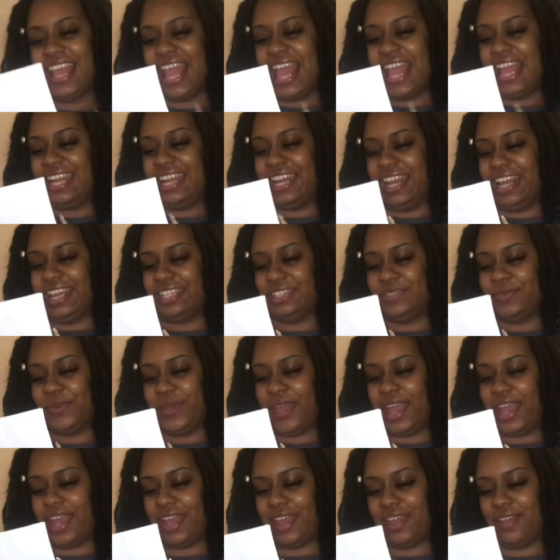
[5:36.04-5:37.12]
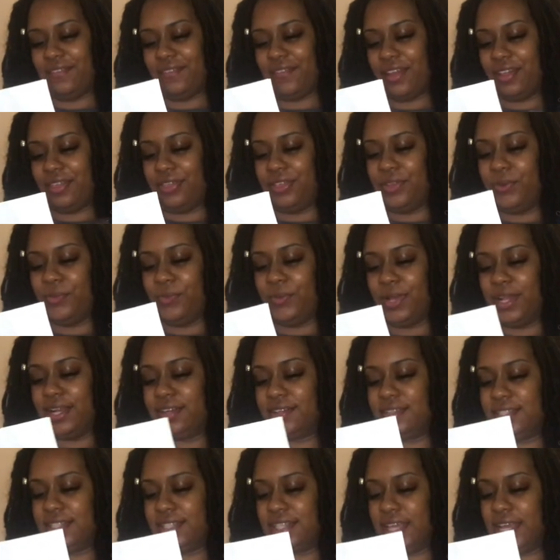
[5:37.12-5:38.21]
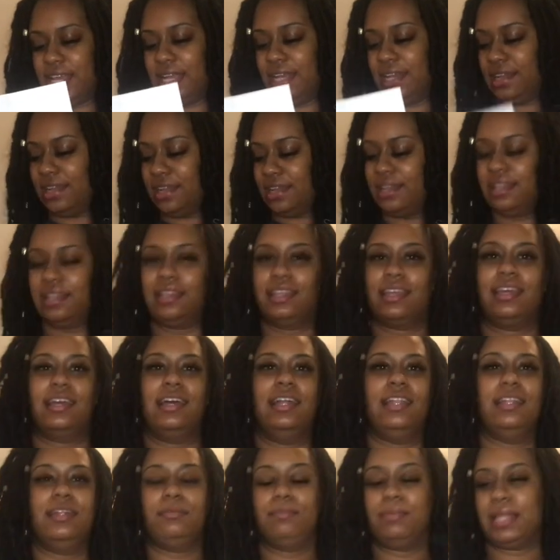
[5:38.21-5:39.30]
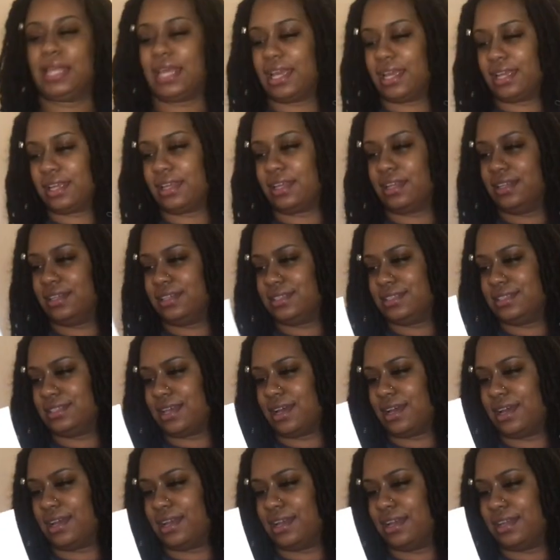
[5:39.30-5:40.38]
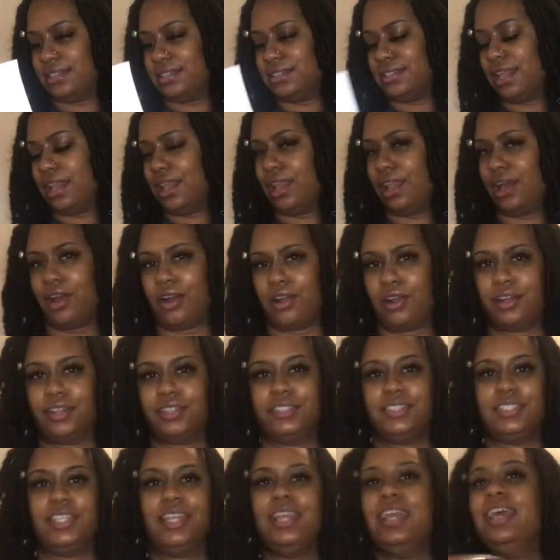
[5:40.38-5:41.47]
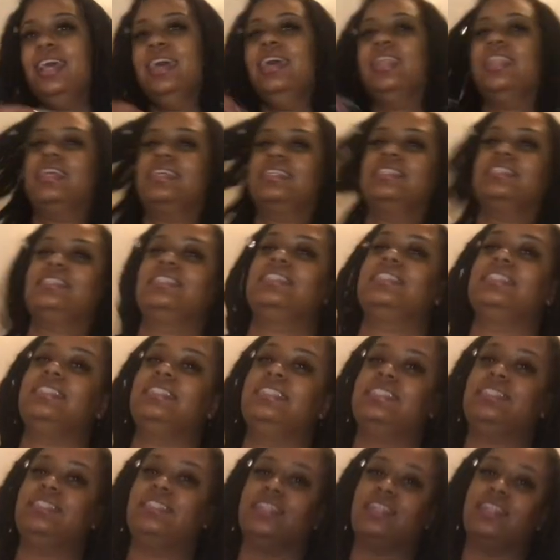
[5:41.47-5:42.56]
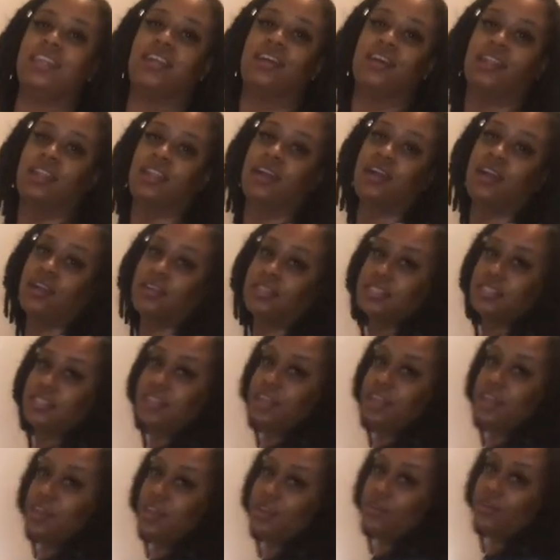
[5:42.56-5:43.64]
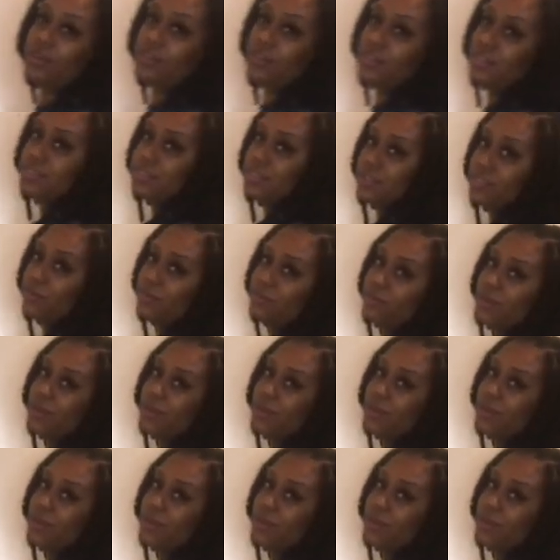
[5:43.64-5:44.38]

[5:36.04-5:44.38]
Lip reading: Next, we have the winter set in the color black and a size large. Like, this is literally a large, and I don't understand why